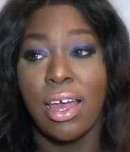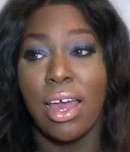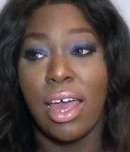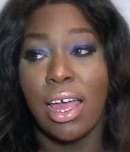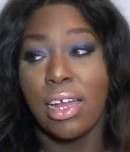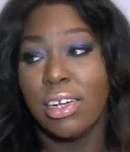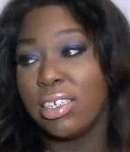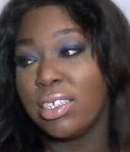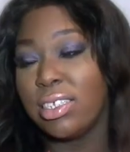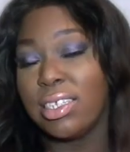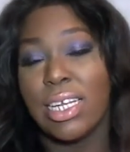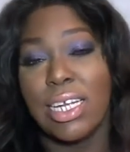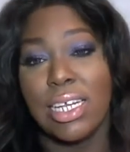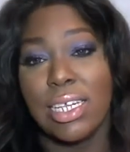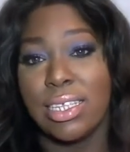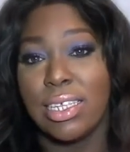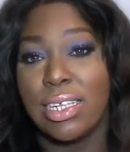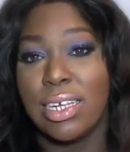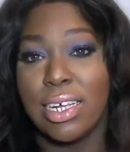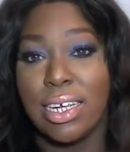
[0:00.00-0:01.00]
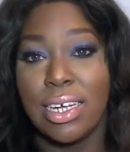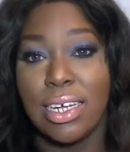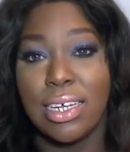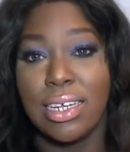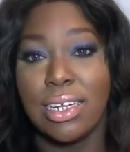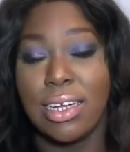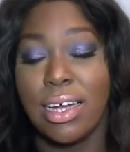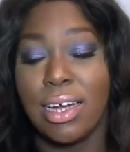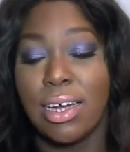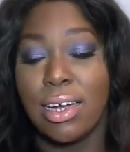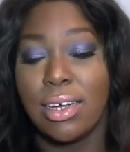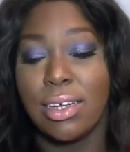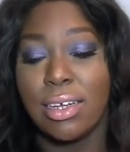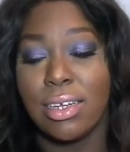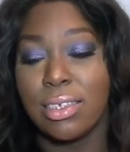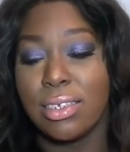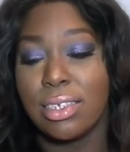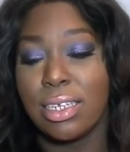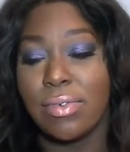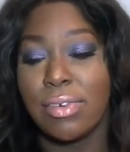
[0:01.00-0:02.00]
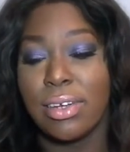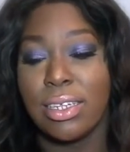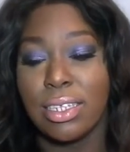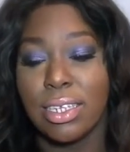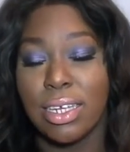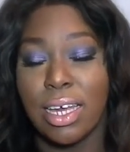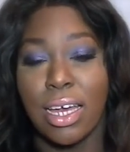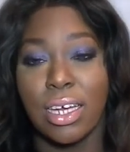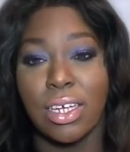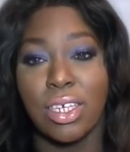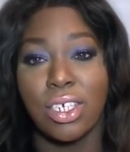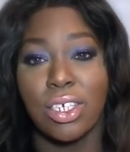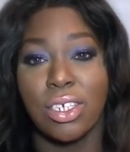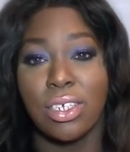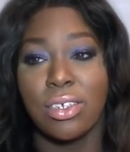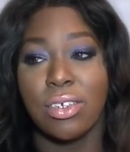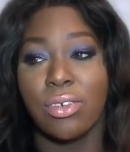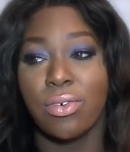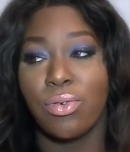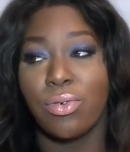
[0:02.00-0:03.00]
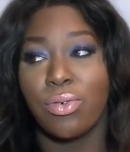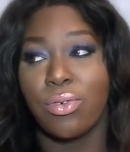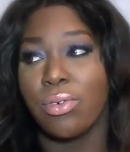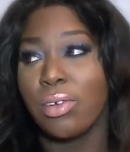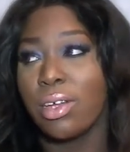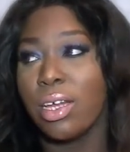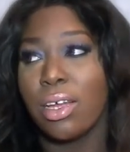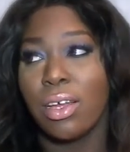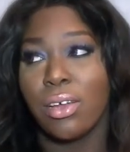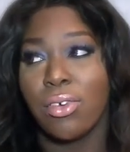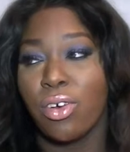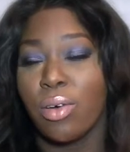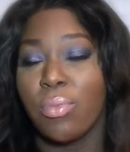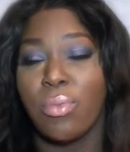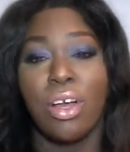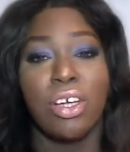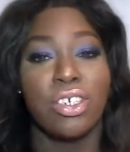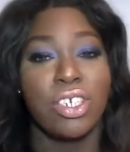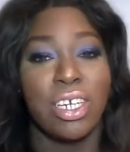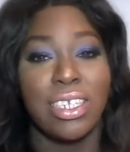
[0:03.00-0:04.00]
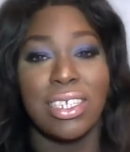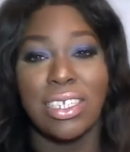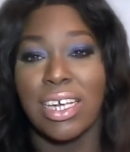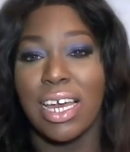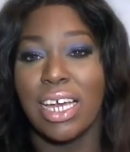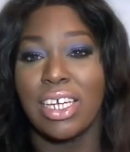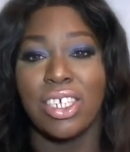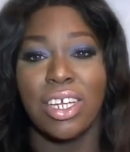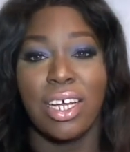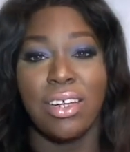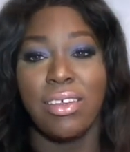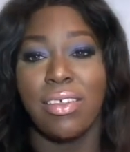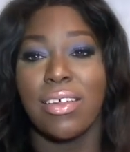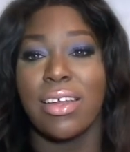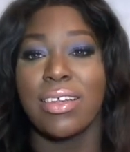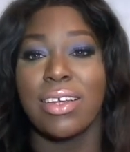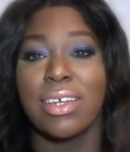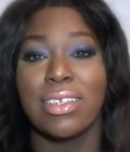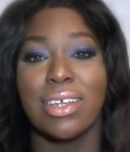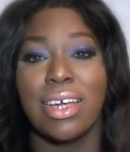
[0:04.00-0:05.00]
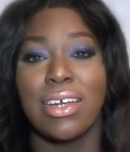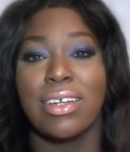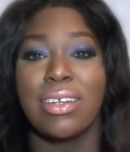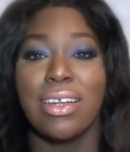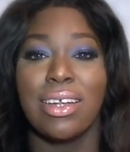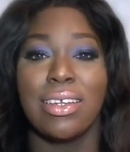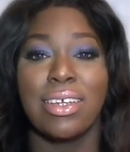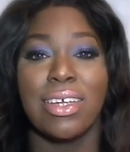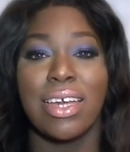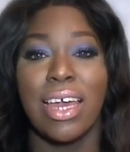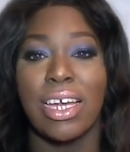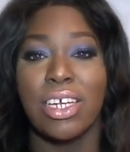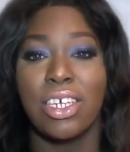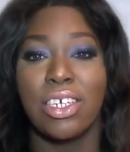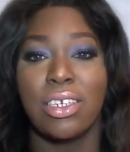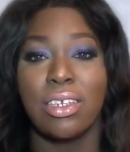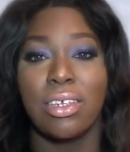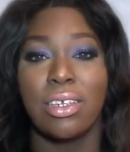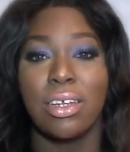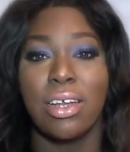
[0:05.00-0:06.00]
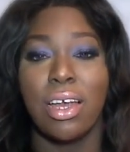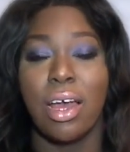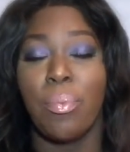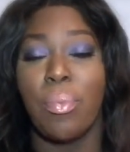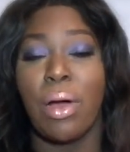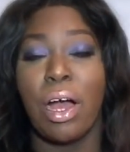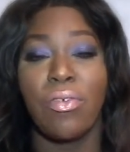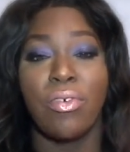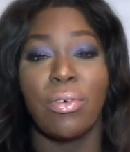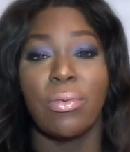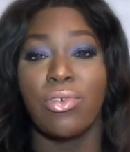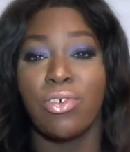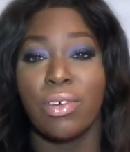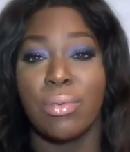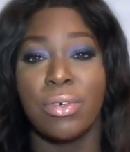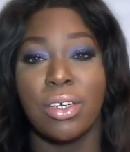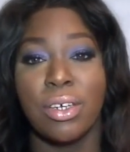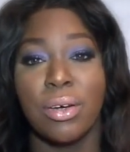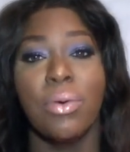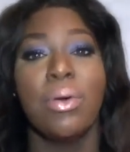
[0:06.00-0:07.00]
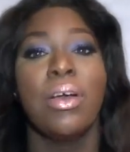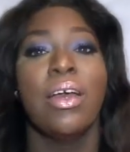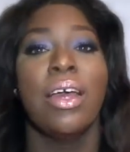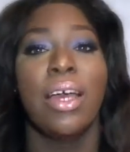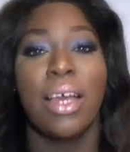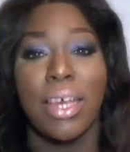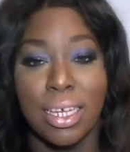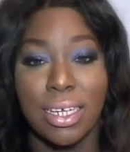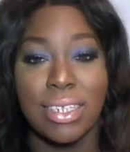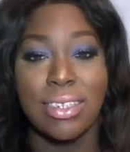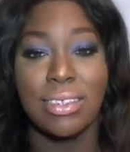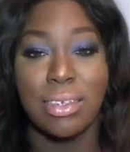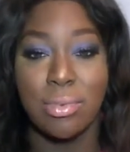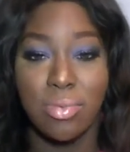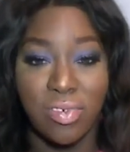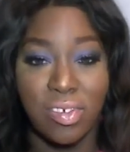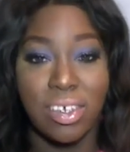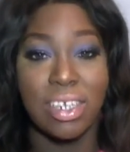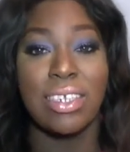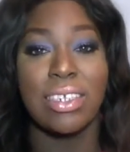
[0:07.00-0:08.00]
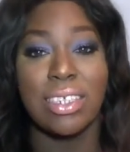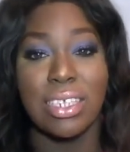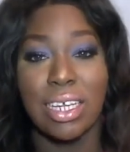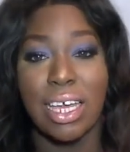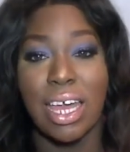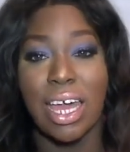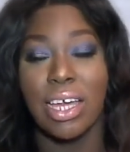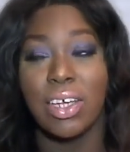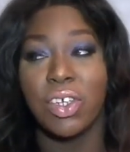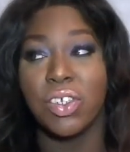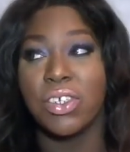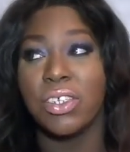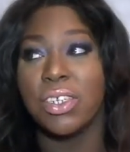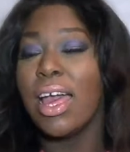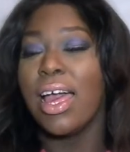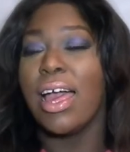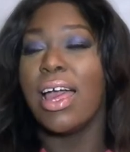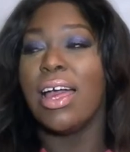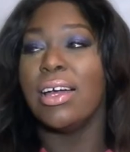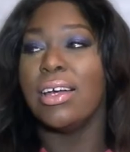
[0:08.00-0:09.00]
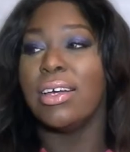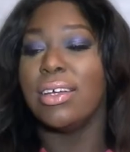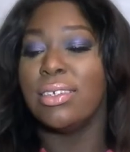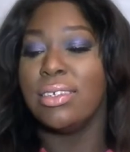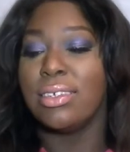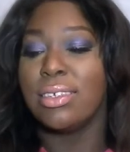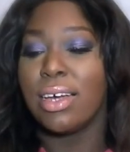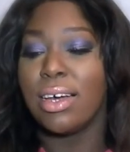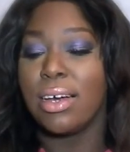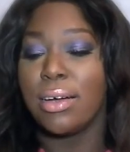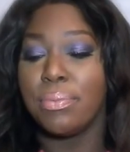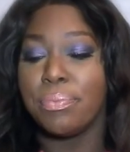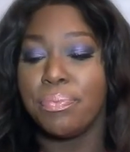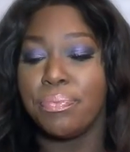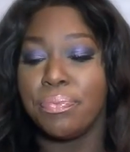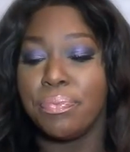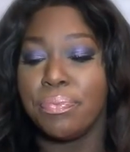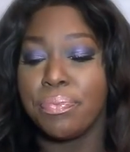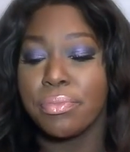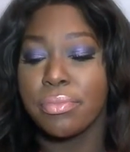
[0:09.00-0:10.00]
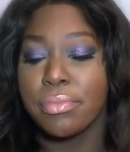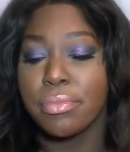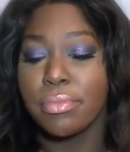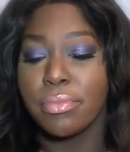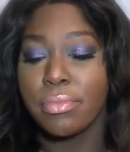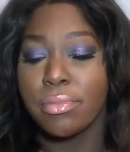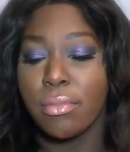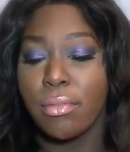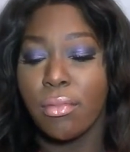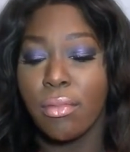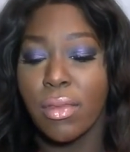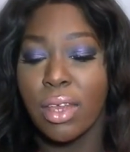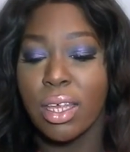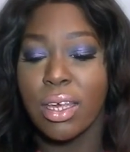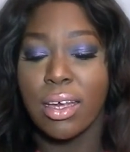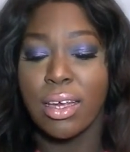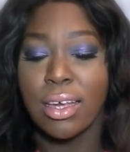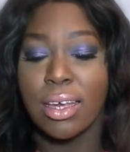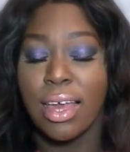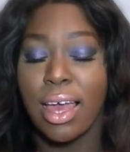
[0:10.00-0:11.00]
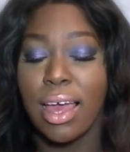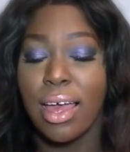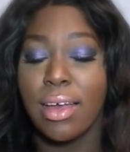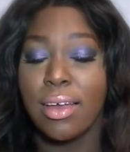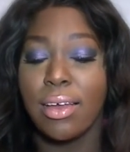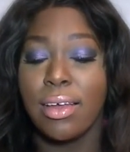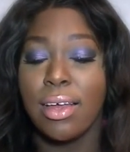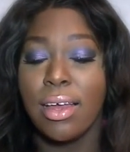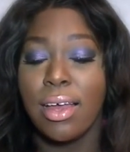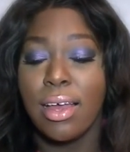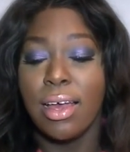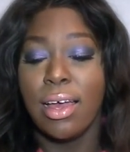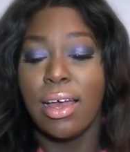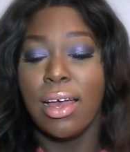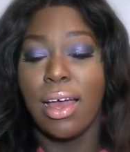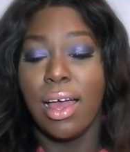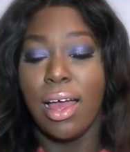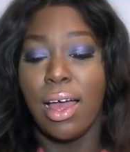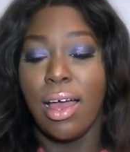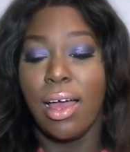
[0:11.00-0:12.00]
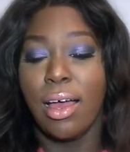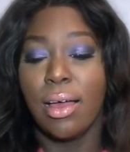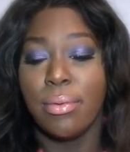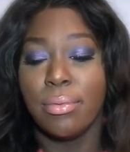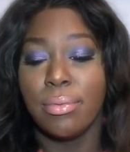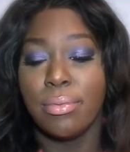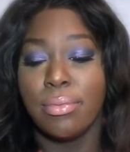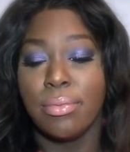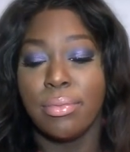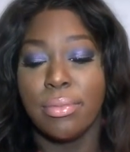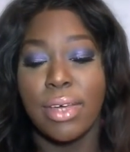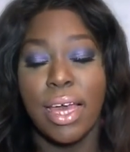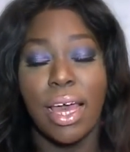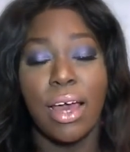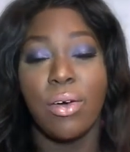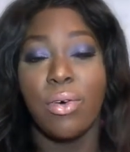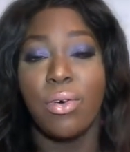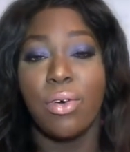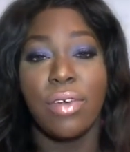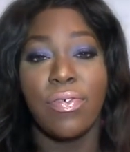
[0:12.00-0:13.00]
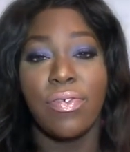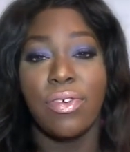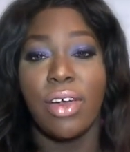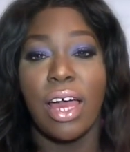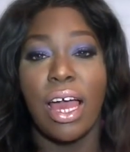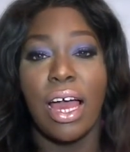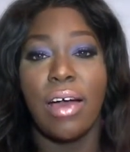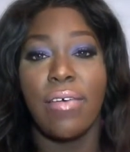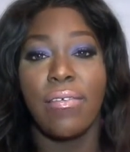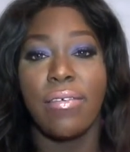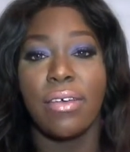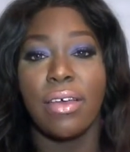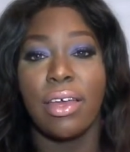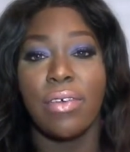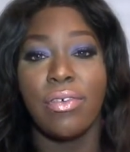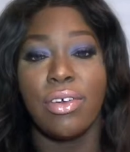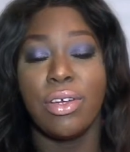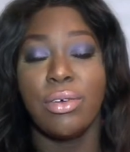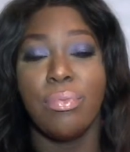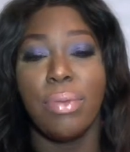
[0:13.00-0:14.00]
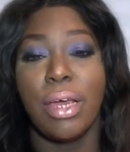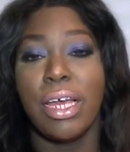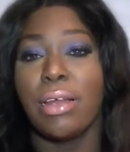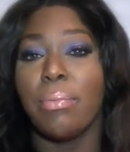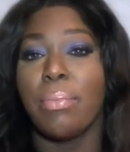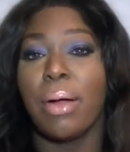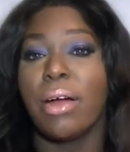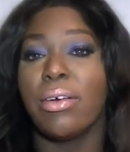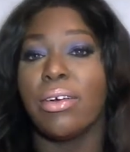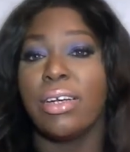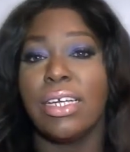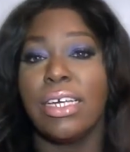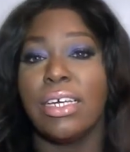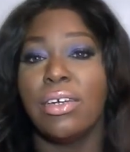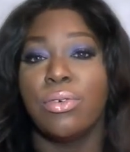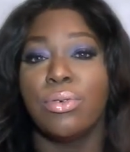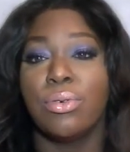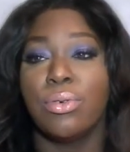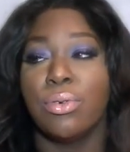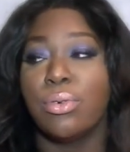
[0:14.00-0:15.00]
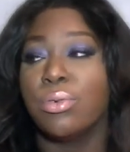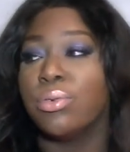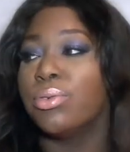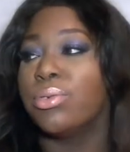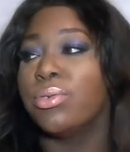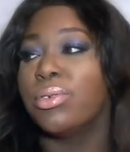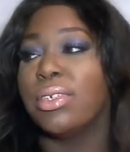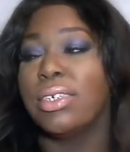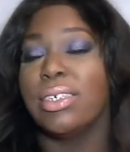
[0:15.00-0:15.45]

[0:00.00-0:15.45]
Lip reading: and a seat in civil litigation or commercial litigation, anything that says litigation apart from criminal is civil litigation. And yeah, or if you've been a paralegal or